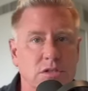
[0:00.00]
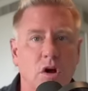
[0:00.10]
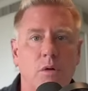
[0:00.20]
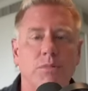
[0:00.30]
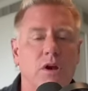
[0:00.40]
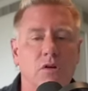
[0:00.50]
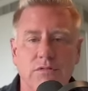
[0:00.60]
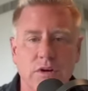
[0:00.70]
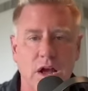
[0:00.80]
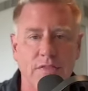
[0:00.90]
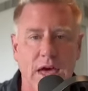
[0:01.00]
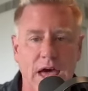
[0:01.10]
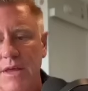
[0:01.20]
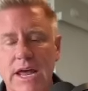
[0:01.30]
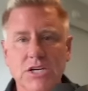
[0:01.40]
Nope, you don't even got
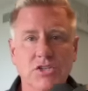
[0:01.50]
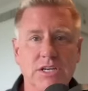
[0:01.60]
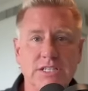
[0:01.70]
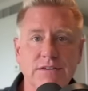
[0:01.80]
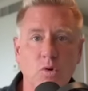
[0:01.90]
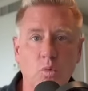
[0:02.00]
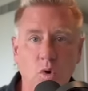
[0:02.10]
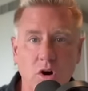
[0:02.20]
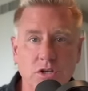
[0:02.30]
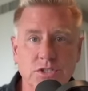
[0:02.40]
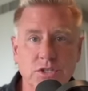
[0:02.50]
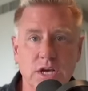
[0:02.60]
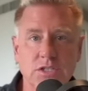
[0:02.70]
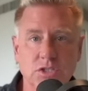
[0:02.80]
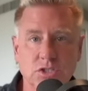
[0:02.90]
that. And actually, it's even worse. You
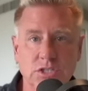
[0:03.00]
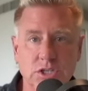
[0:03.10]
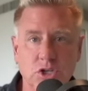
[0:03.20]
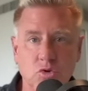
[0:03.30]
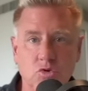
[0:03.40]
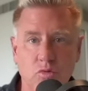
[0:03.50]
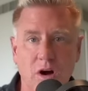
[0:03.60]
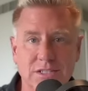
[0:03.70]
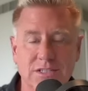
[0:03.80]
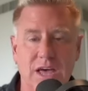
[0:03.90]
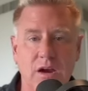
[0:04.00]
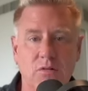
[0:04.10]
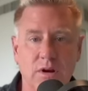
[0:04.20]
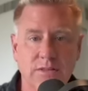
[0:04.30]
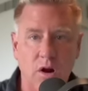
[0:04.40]
got you see you crossed that
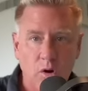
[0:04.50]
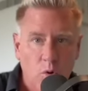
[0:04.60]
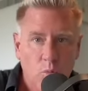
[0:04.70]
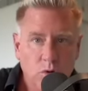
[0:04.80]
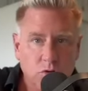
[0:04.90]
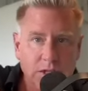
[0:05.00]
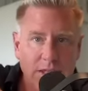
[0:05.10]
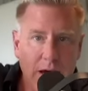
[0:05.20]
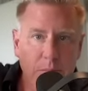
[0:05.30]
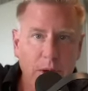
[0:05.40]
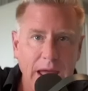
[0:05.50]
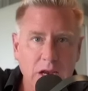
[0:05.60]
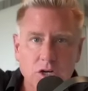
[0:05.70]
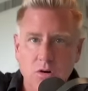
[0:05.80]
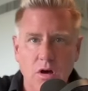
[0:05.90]
right there. When you see that
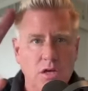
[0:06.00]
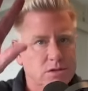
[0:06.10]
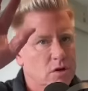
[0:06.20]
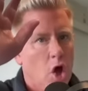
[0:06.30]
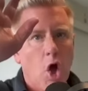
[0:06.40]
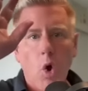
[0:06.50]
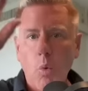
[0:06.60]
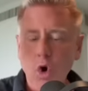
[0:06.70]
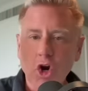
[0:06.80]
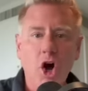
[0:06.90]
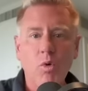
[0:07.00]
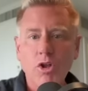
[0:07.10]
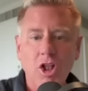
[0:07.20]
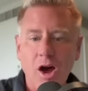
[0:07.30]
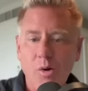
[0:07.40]
band cross, we're
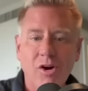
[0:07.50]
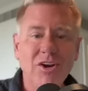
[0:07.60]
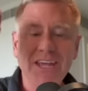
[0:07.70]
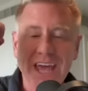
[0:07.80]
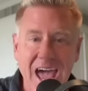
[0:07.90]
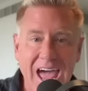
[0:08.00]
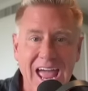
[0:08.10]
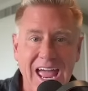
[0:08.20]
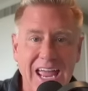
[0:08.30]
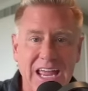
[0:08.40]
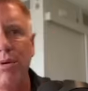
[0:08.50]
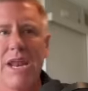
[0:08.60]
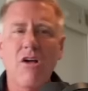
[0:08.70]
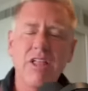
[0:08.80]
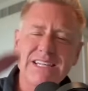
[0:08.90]
going lower. Yay! But
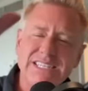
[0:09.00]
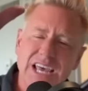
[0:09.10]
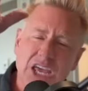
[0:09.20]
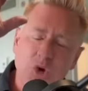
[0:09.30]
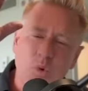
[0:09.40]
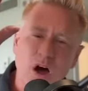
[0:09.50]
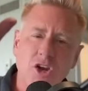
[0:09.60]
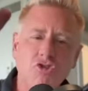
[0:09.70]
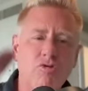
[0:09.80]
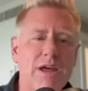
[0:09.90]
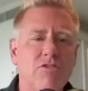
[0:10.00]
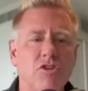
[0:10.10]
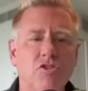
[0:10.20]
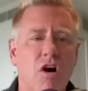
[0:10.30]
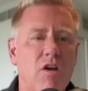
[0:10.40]
now let's say you want to trade the
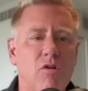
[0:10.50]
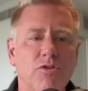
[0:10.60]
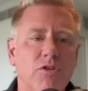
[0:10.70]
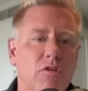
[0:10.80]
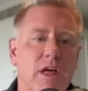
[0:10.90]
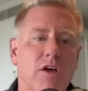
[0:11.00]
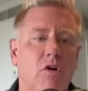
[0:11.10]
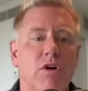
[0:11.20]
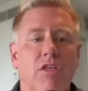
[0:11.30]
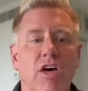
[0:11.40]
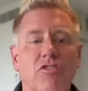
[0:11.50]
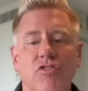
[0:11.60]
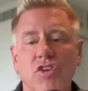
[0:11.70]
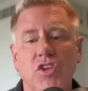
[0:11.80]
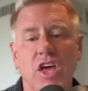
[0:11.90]
Donald. You're like, okay, that's
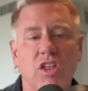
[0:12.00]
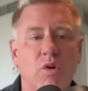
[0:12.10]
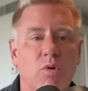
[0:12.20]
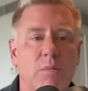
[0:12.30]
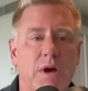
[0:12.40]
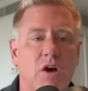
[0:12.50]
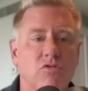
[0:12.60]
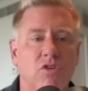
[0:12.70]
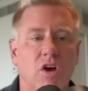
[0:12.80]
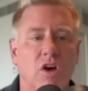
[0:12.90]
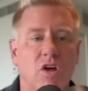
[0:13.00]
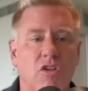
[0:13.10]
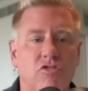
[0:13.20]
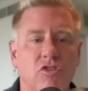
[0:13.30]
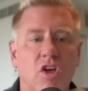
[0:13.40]
the daily. What about uh,
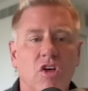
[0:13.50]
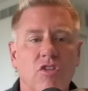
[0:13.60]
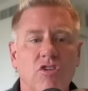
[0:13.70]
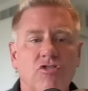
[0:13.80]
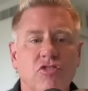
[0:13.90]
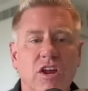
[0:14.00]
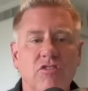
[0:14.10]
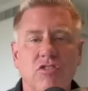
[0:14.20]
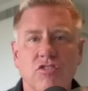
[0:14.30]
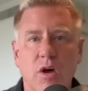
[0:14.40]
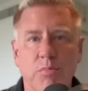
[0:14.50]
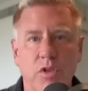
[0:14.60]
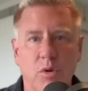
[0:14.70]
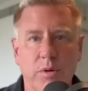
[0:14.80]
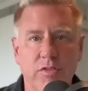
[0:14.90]
let's let's change this up a
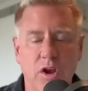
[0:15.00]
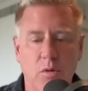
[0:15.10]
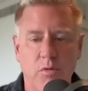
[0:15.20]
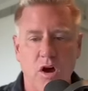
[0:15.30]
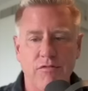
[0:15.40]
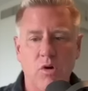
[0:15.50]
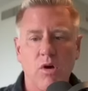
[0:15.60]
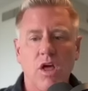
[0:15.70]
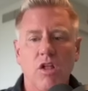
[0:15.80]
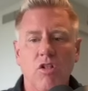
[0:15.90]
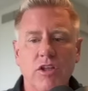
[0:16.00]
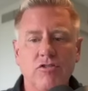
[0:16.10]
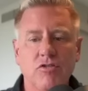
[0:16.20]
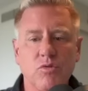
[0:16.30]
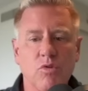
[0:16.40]
little bit there, Bravo.
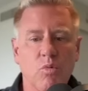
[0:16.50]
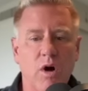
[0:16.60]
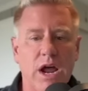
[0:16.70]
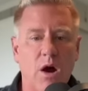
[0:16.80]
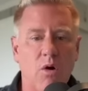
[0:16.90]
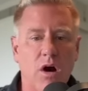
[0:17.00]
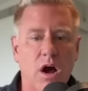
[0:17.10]
Let's do the one hour.